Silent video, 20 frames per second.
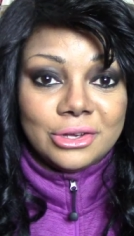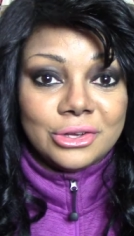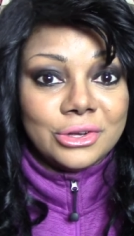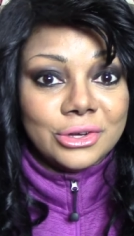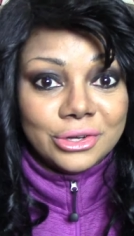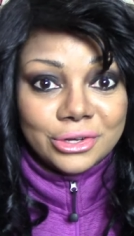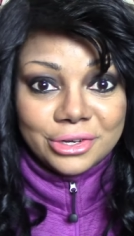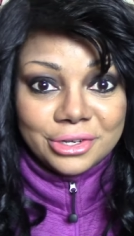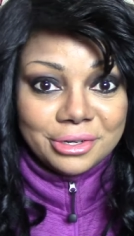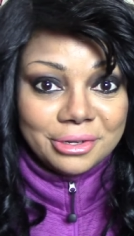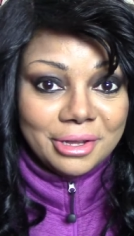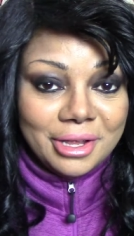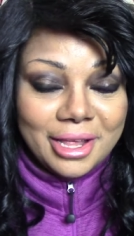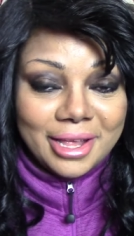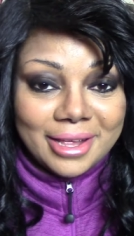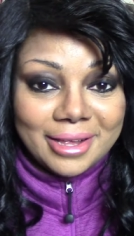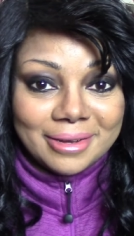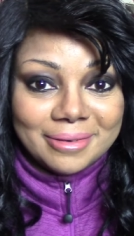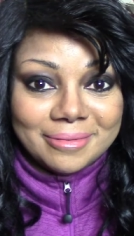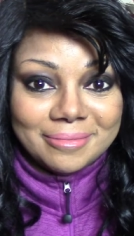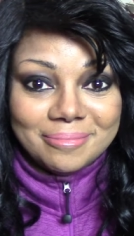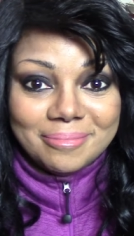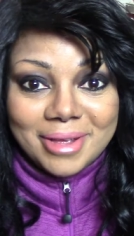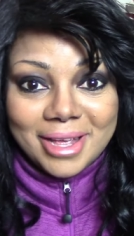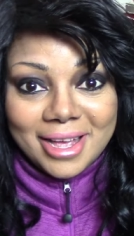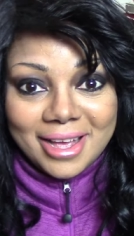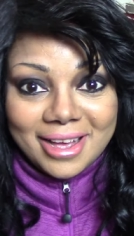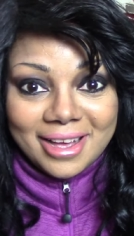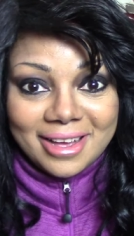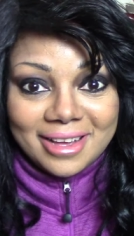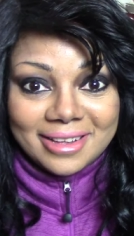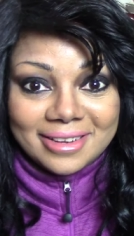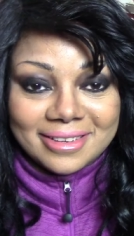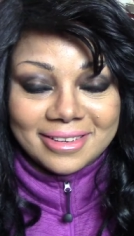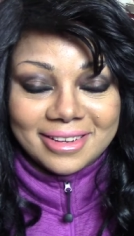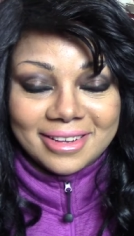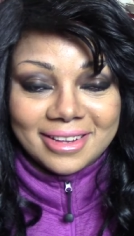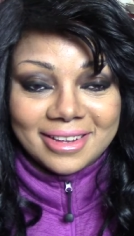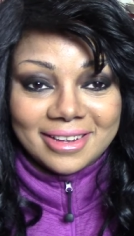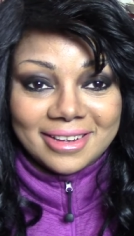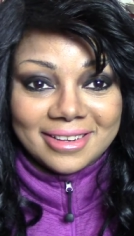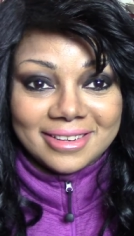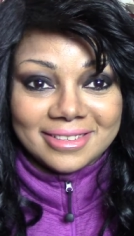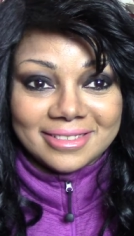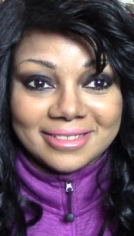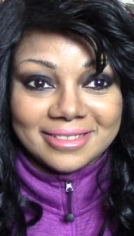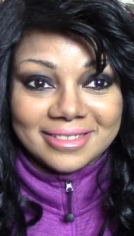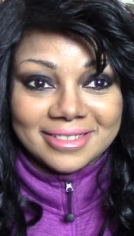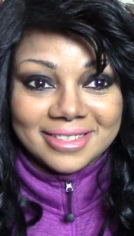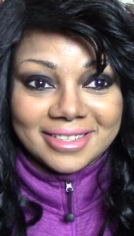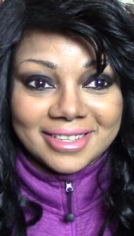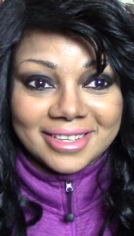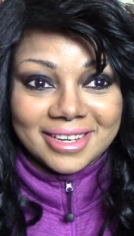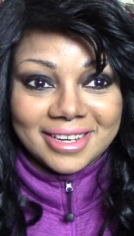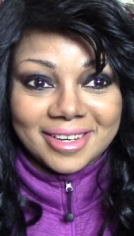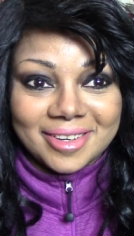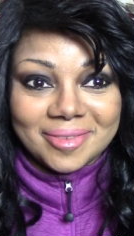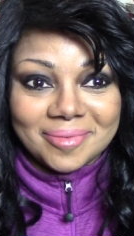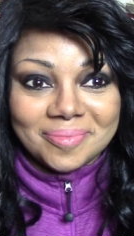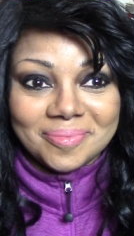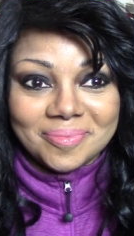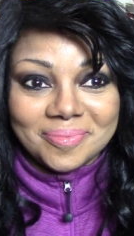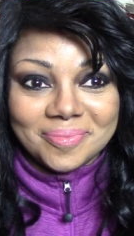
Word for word: good and bad and uh,